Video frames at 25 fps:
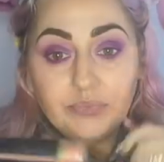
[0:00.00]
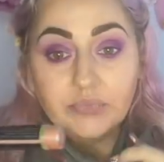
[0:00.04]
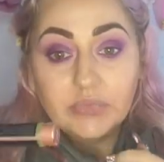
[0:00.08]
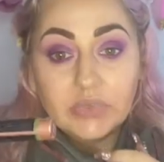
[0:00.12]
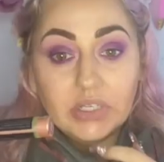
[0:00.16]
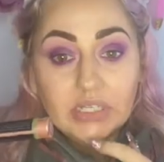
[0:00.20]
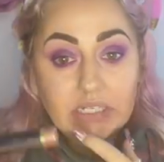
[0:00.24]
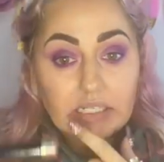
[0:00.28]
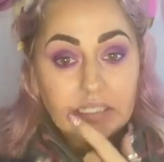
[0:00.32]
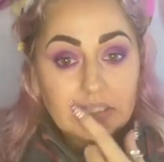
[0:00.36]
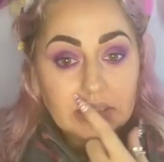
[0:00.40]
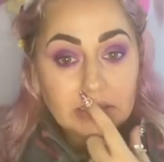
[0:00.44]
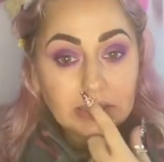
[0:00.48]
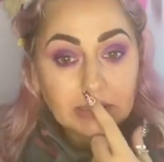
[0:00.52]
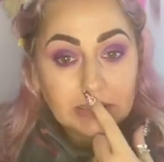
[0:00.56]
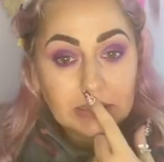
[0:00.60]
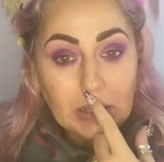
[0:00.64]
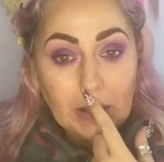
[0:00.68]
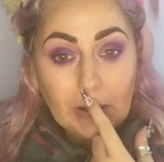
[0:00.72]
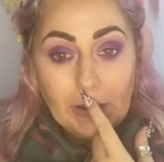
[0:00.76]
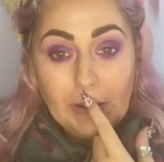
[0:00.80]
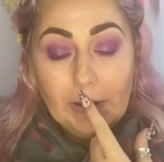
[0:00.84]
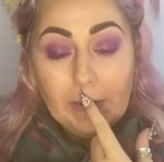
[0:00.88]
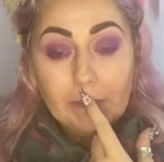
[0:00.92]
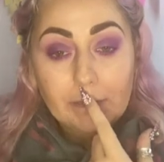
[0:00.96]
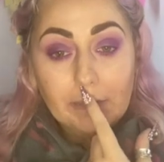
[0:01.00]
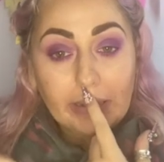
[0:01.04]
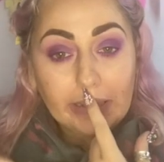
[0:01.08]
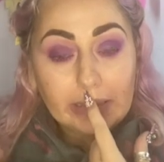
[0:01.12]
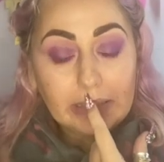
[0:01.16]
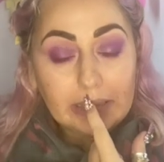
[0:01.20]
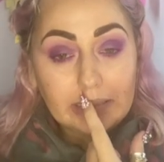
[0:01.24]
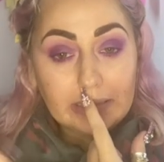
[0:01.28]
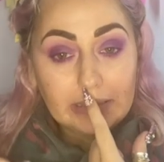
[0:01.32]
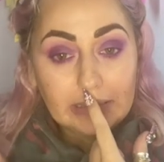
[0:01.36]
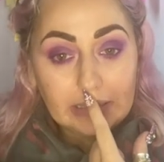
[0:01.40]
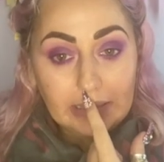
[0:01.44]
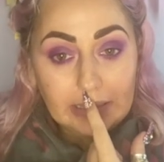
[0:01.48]
It is. But
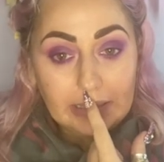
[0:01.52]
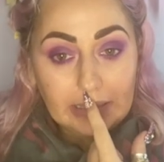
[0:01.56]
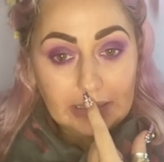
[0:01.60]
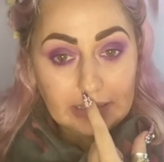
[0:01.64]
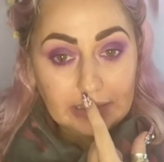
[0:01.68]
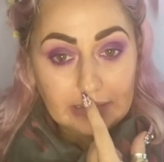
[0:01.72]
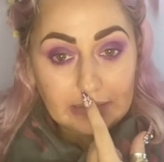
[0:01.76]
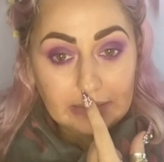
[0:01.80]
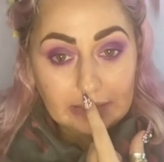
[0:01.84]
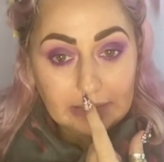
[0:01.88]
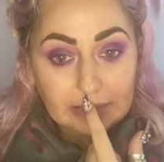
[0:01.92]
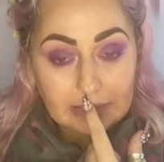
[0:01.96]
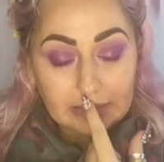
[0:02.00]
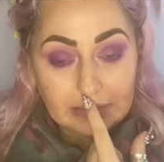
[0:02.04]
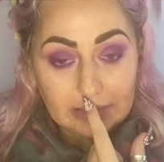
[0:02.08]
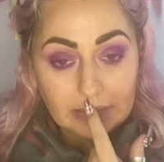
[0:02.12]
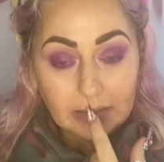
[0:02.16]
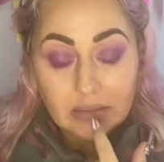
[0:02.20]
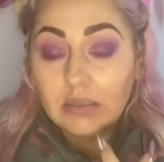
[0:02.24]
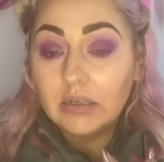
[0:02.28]
the thing is,